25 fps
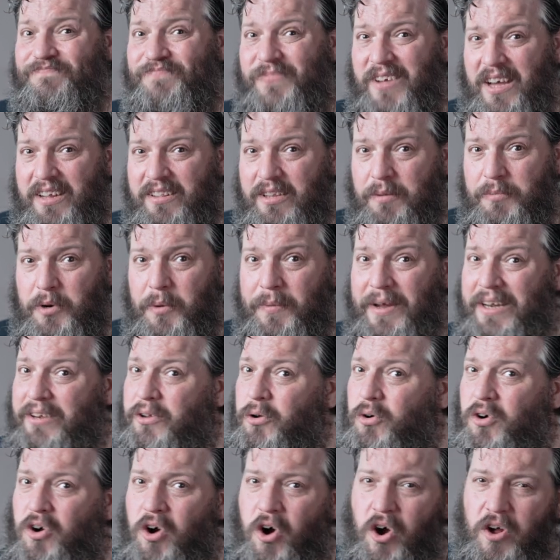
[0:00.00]
at the moment
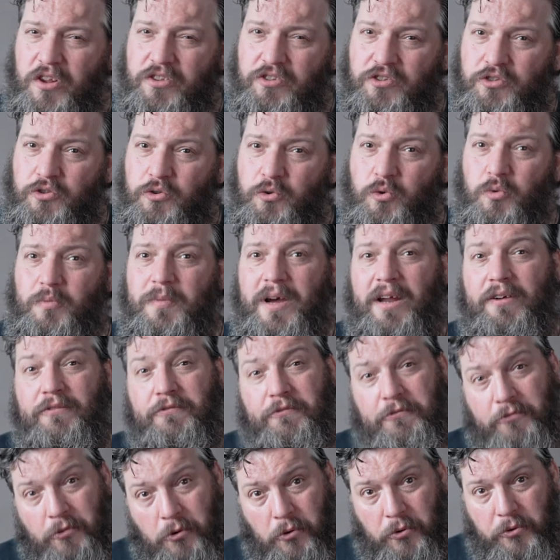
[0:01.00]
you can't zoom and
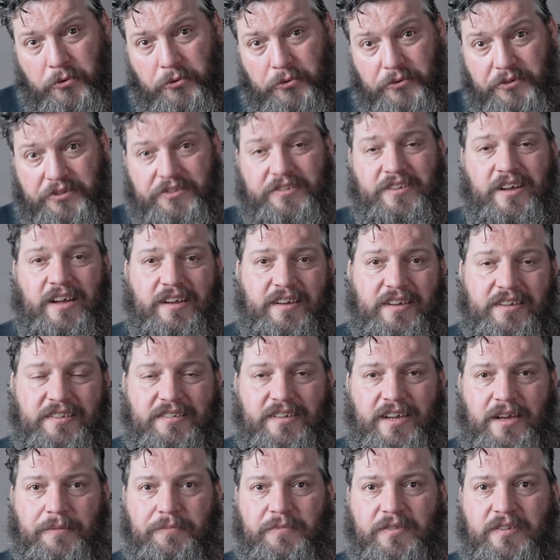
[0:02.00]
focus at the
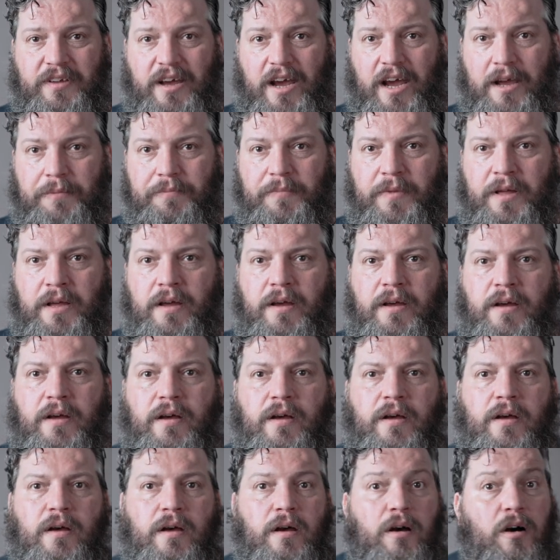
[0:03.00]
same time.
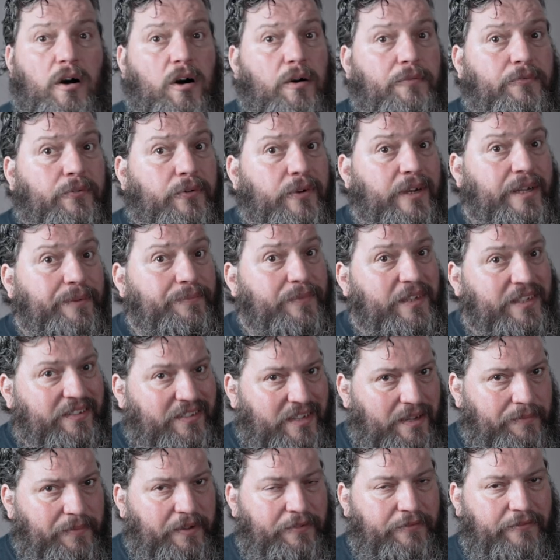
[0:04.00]
Hopefully this
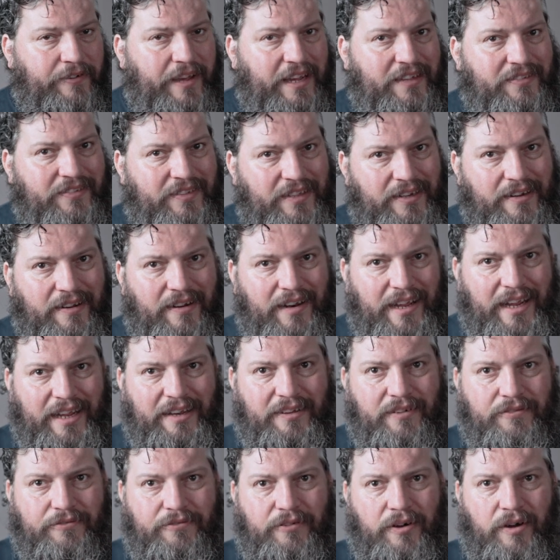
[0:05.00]
can be fixed in a
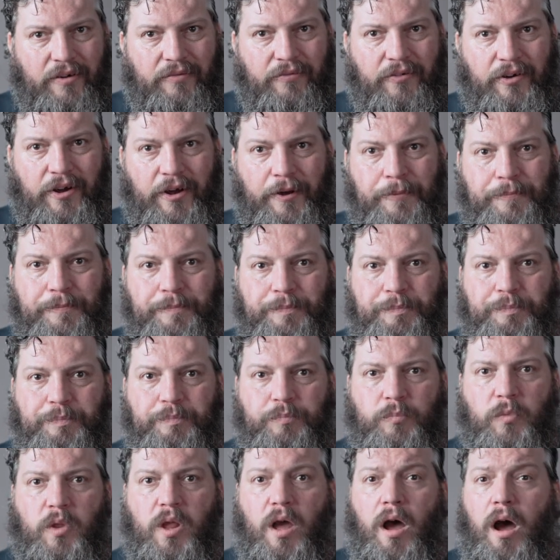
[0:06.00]
later firmware.
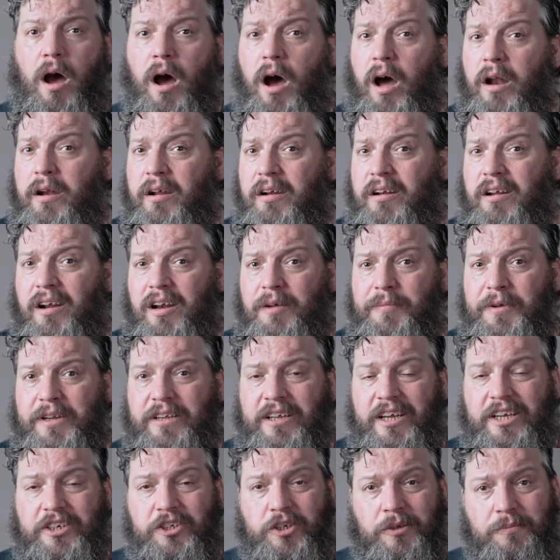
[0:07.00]
Another
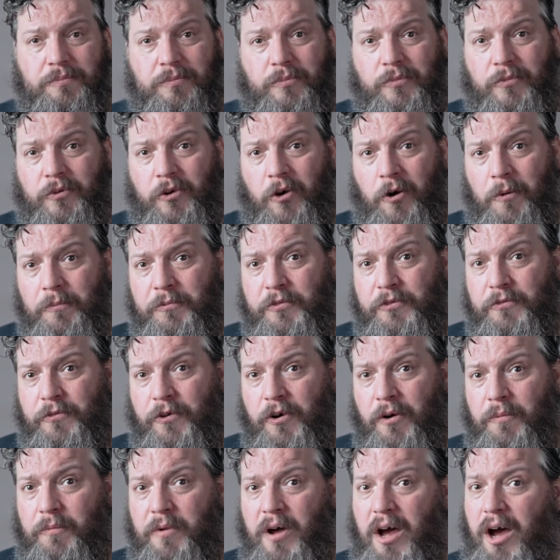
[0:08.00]
limitation comes
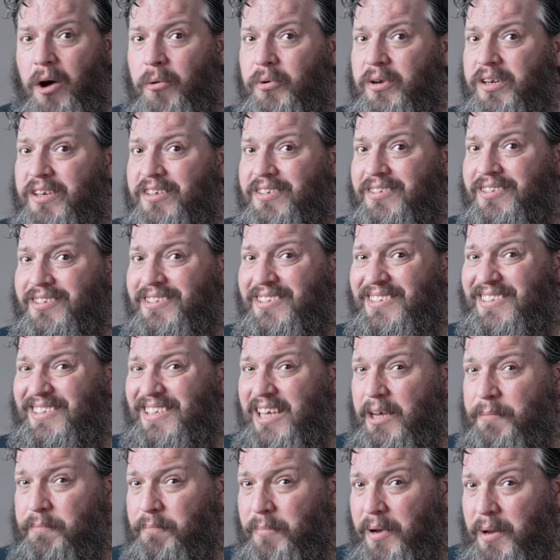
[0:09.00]
from how it is
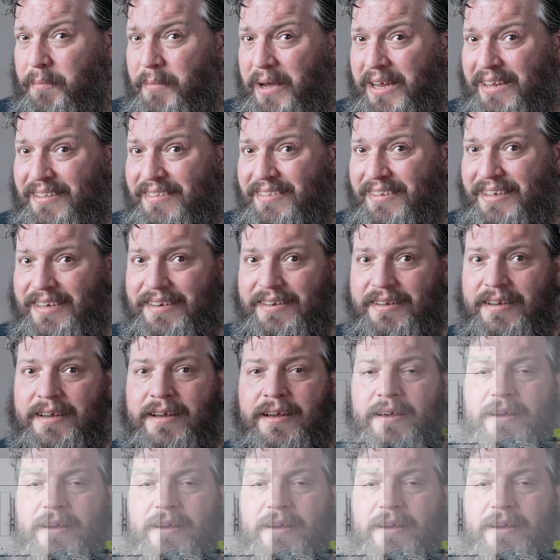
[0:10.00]
implemented.